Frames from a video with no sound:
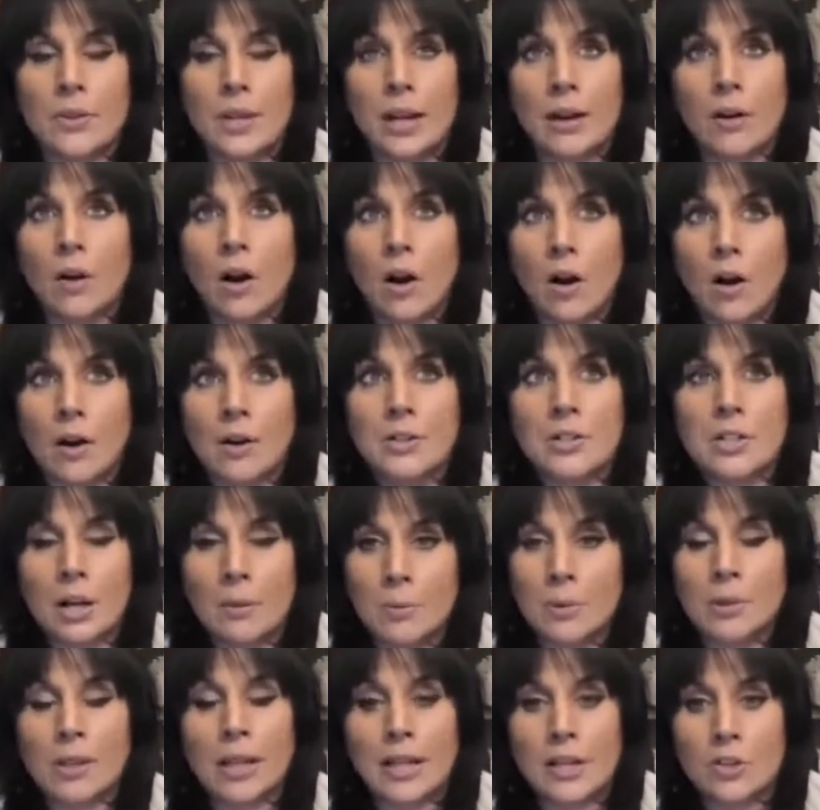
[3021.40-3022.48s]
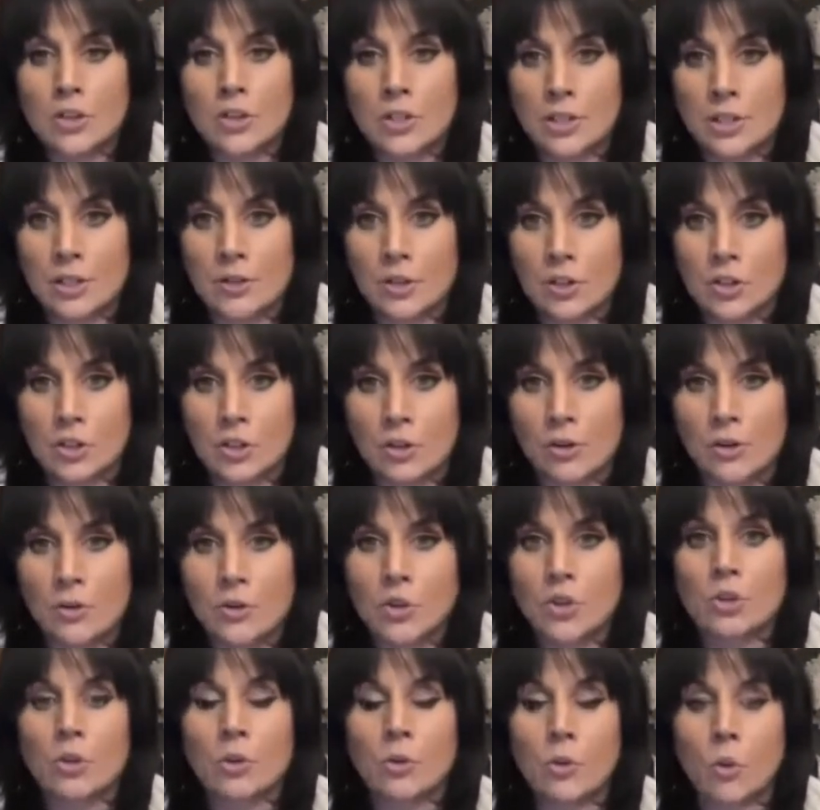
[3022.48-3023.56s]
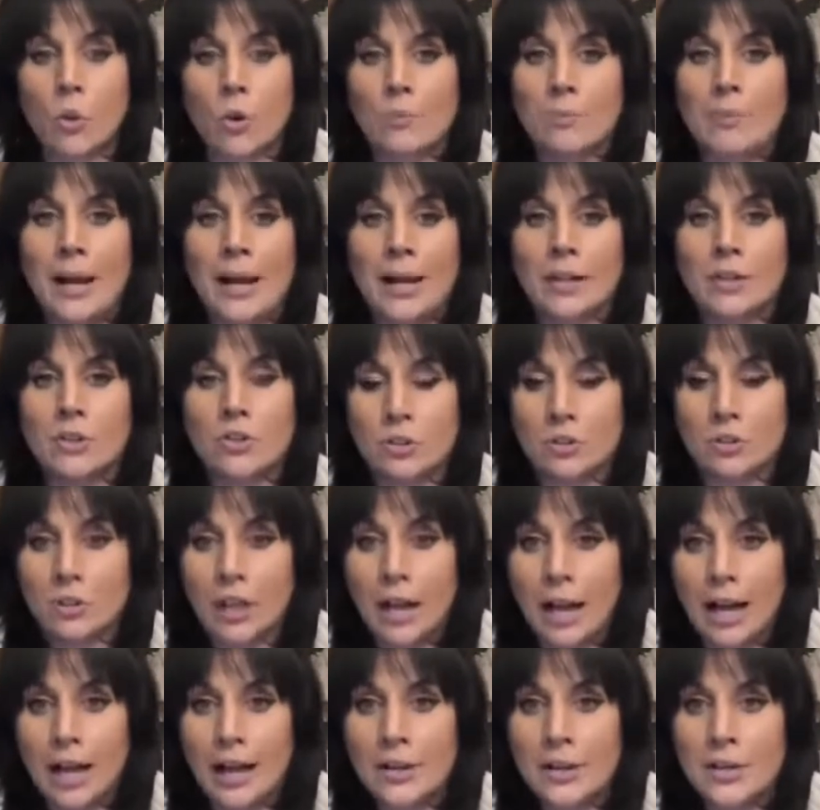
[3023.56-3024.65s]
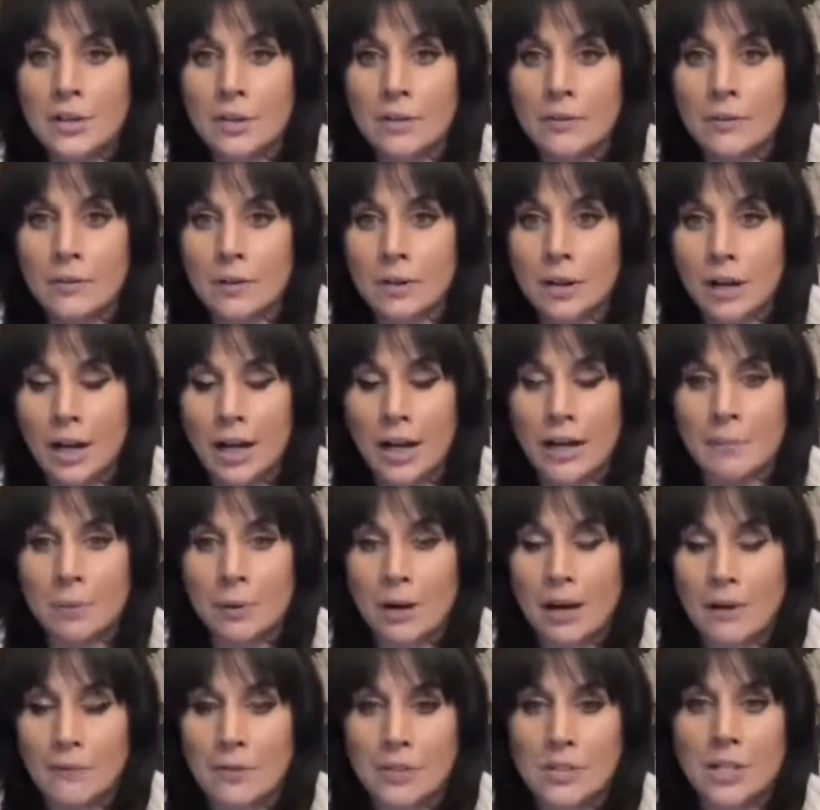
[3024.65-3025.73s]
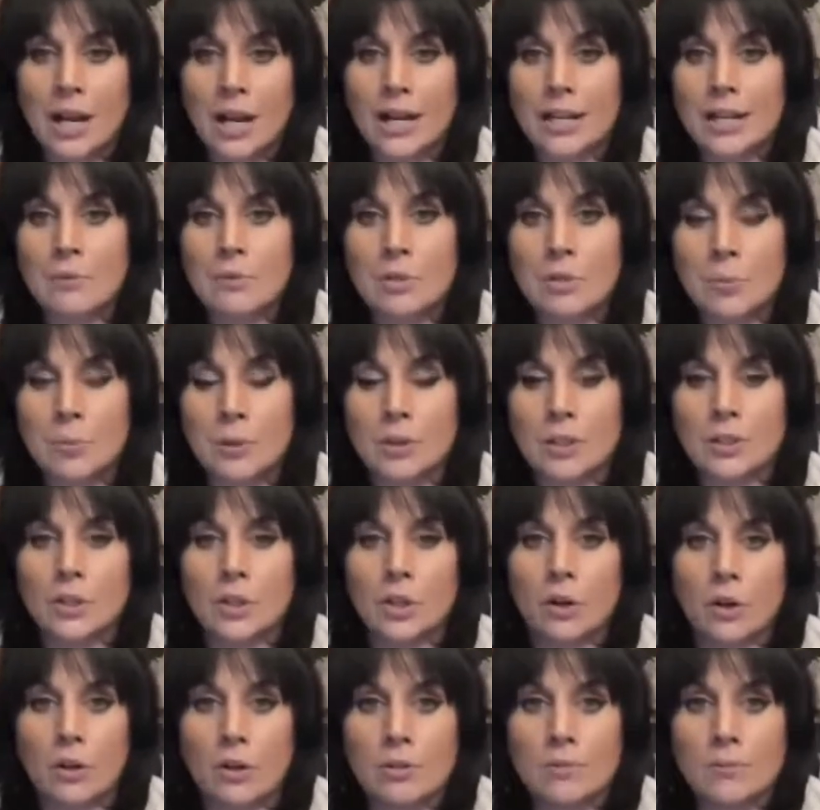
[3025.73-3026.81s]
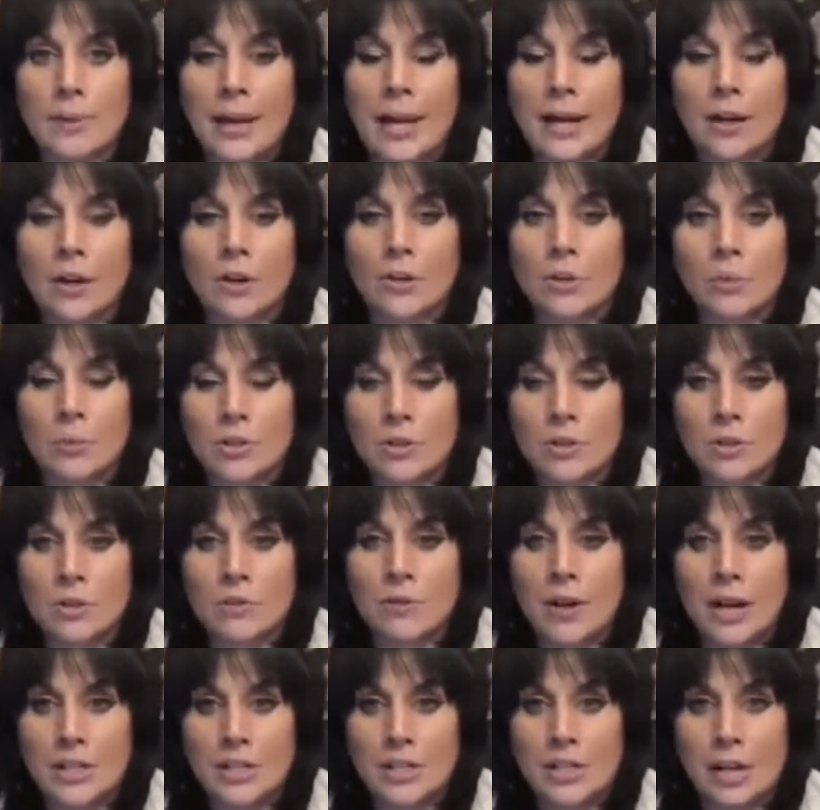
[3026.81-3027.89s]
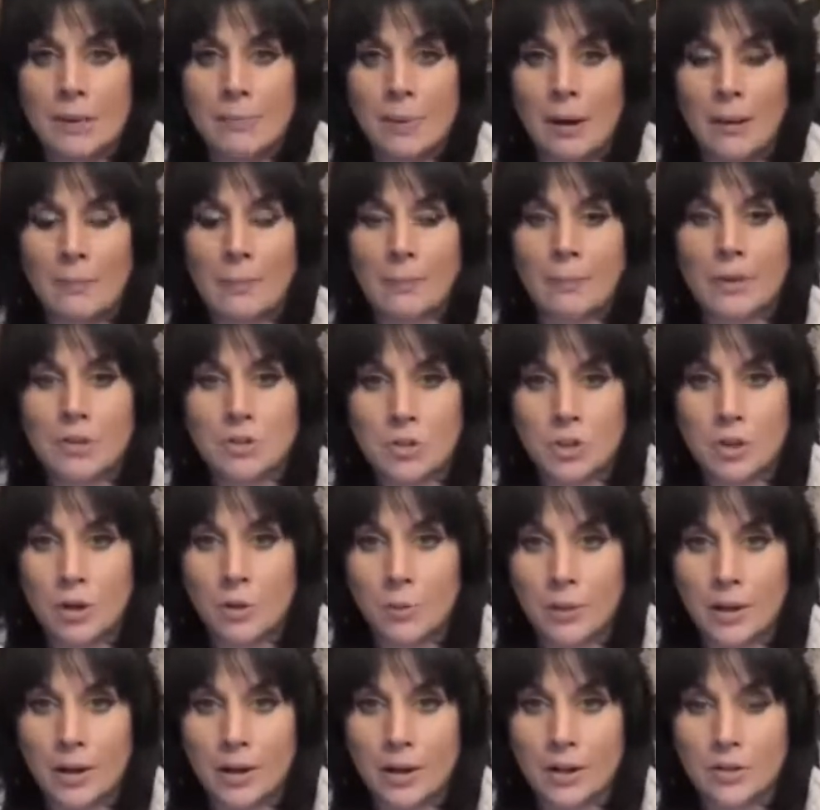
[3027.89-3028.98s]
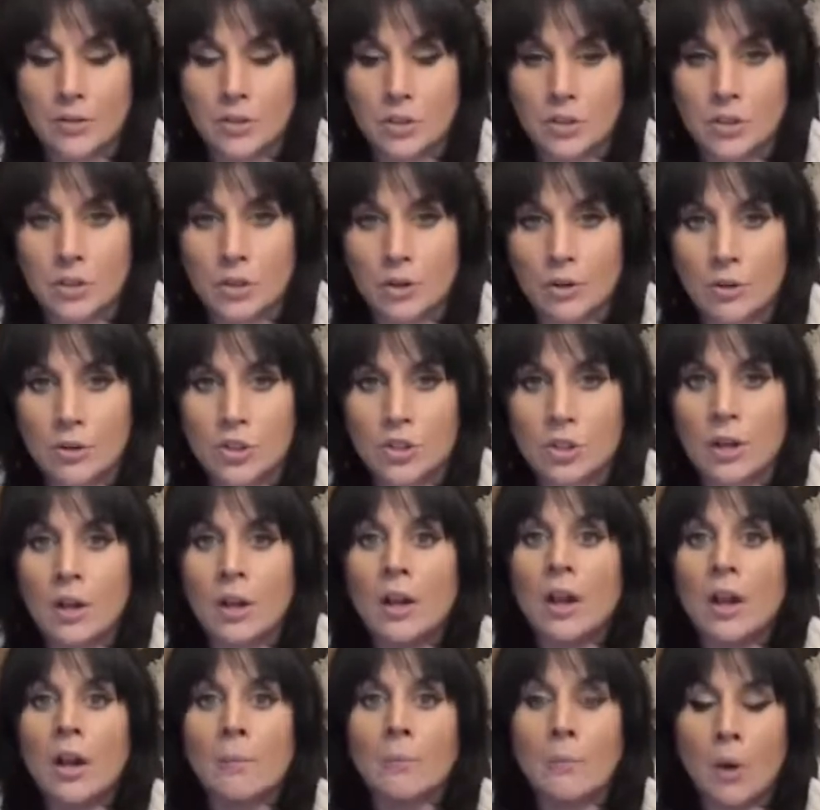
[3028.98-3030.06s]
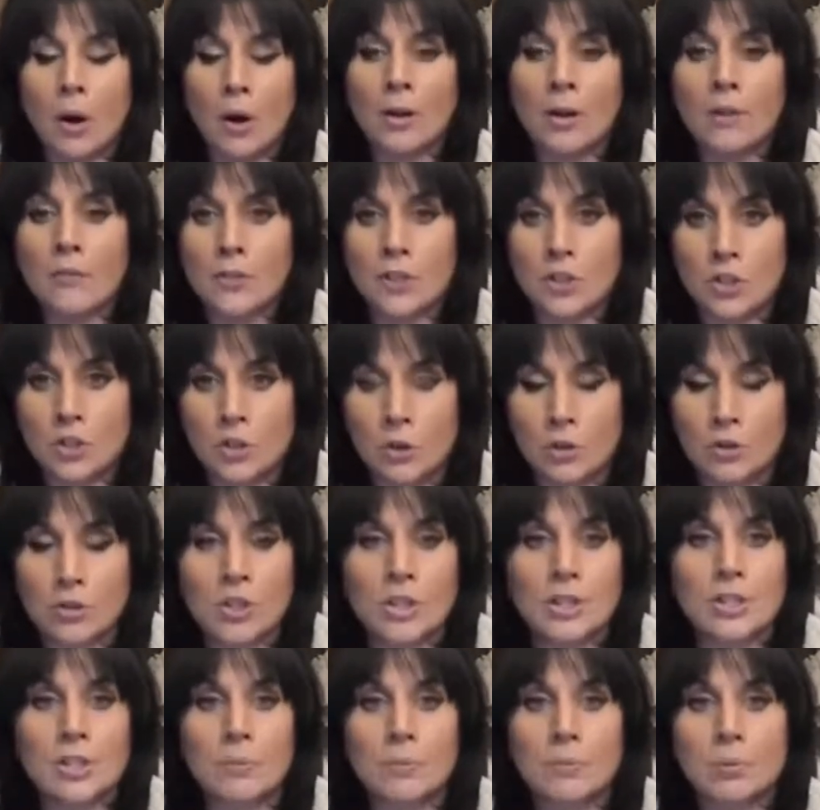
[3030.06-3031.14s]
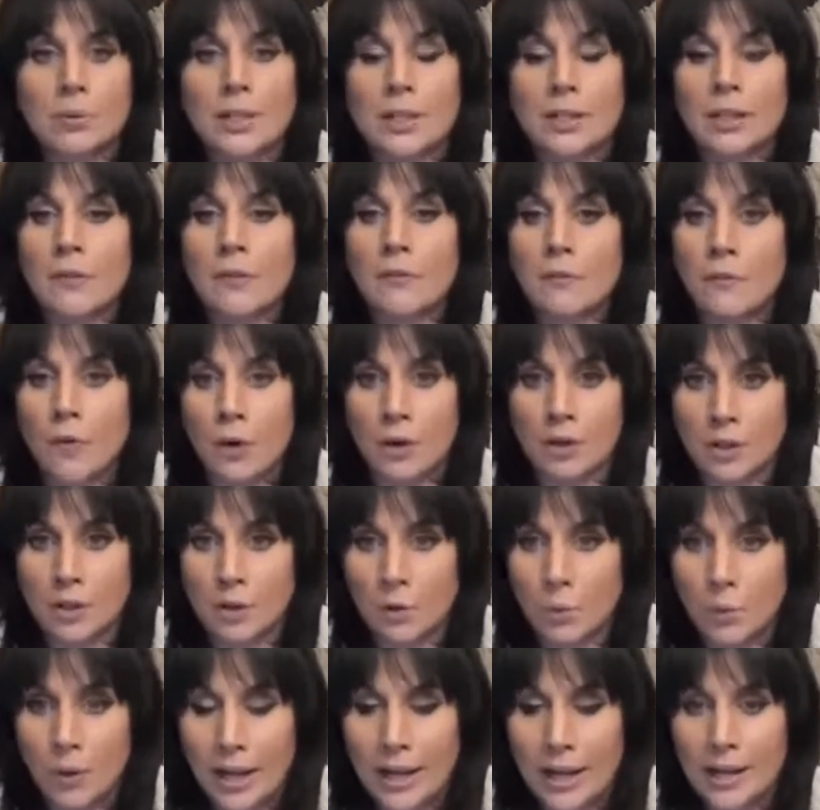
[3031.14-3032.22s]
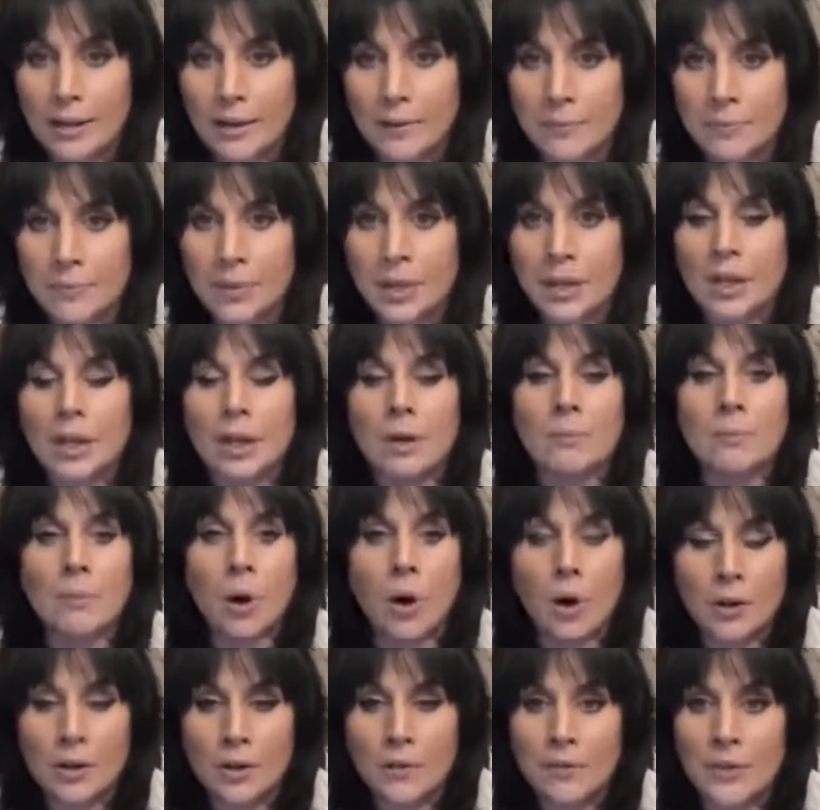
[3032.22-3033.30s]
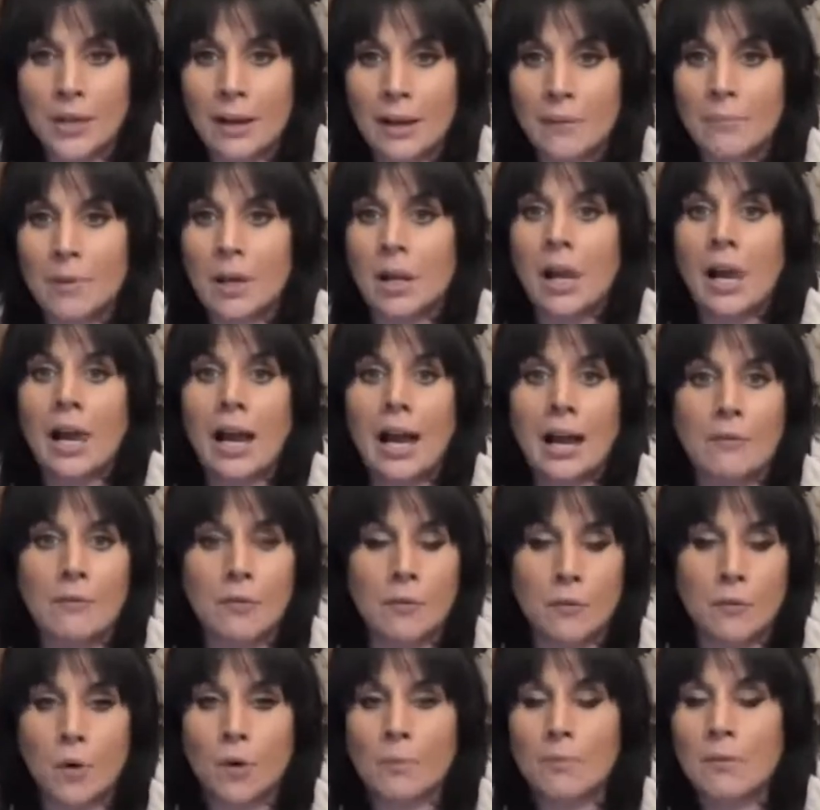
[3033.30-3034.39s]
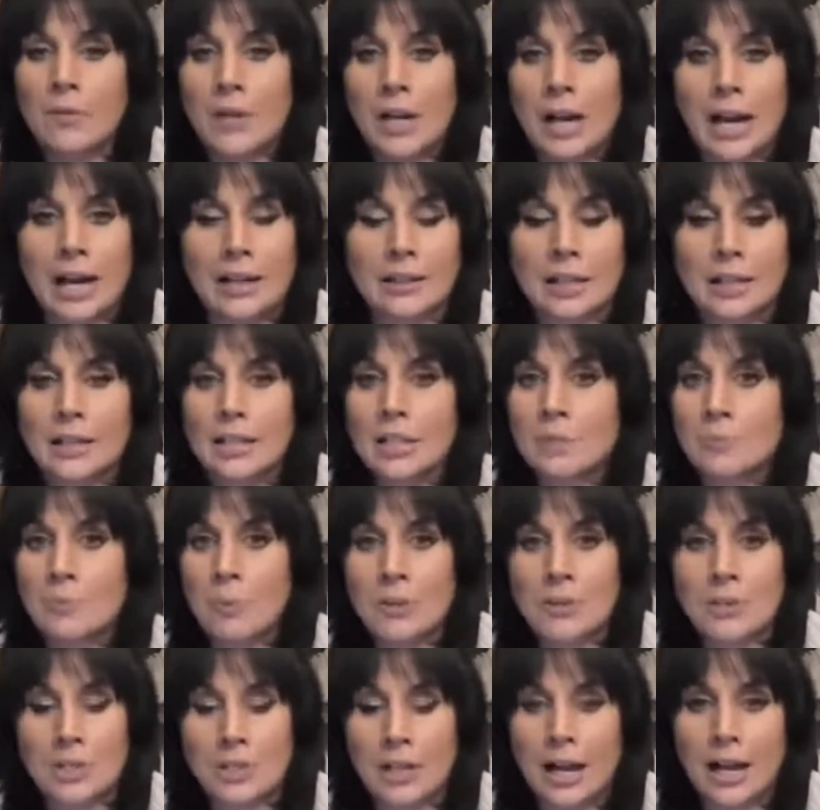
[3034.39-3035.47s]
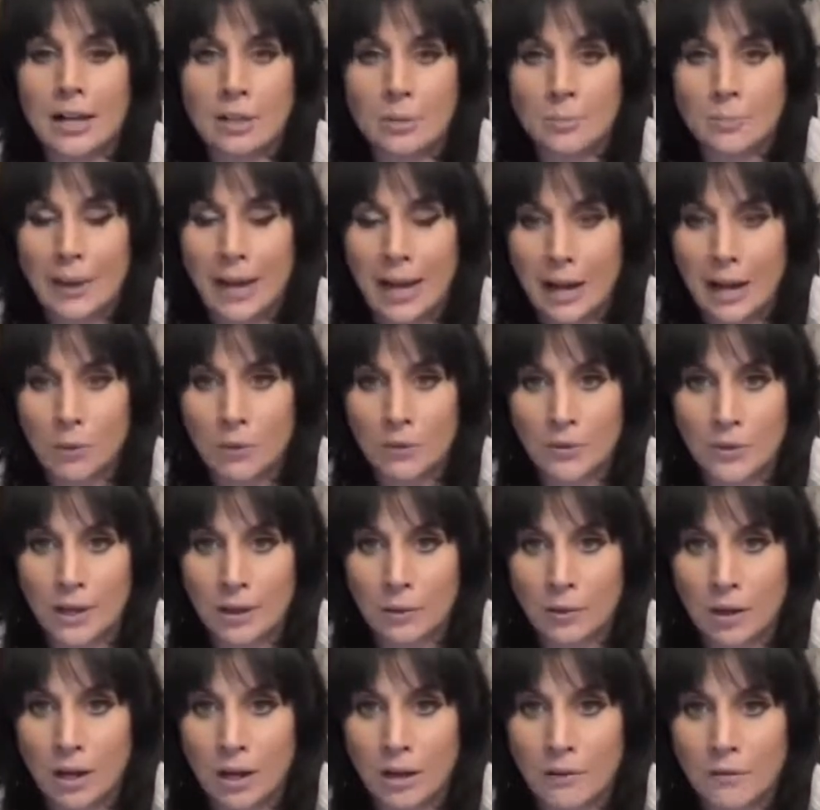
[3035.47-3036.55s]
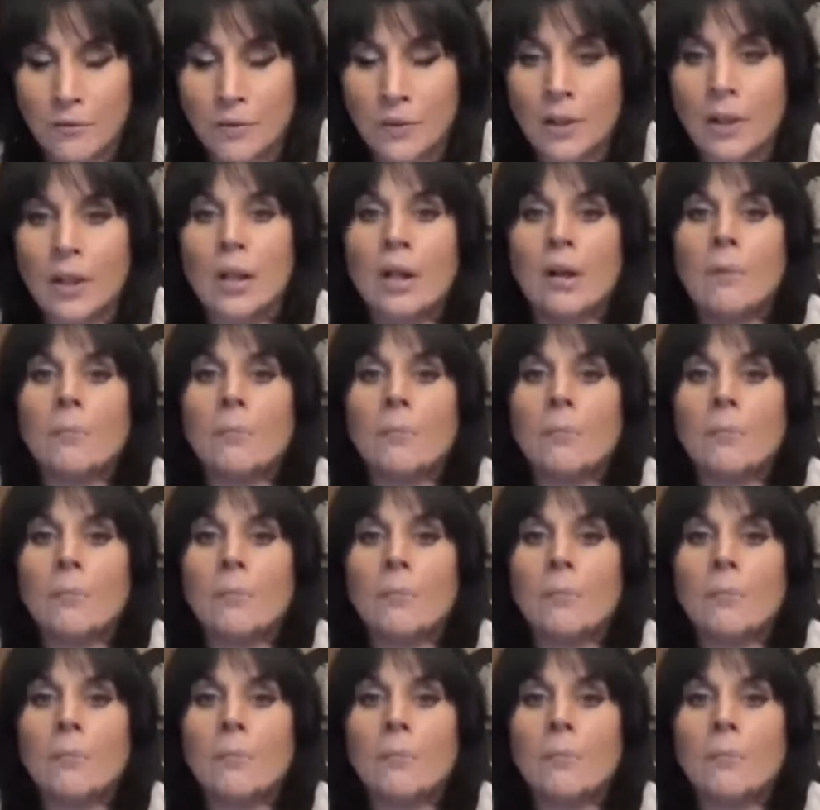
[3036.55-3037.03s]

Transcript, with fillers: There are double agents in the church. The Lord back in July, I prophesied he was pulling the curtain back on the Wizard of Oz type operation going on in the church. Part of the church has completely fallen away. Part of them have a form of godliness but deny the power thereof.